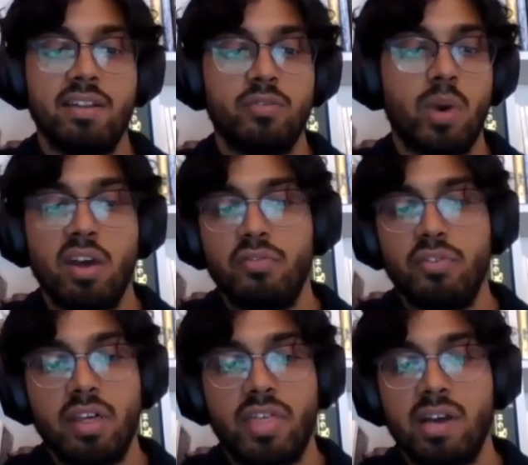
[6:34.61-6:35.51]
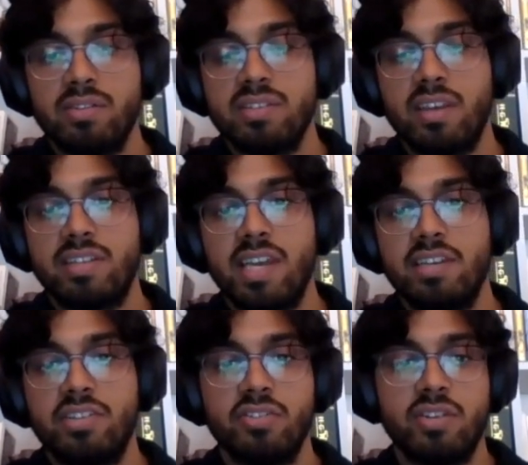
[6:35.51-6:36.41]
well over 1,000
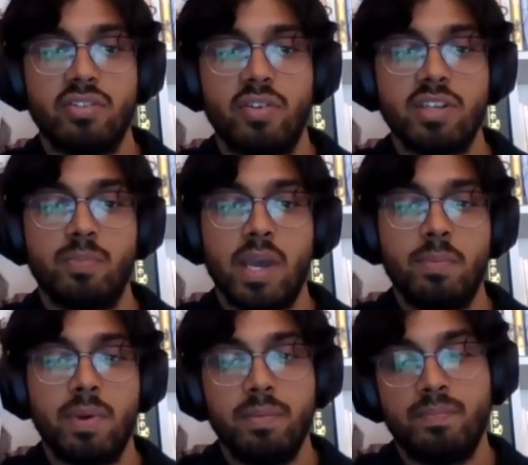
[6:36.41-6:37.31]
citations on its first paper.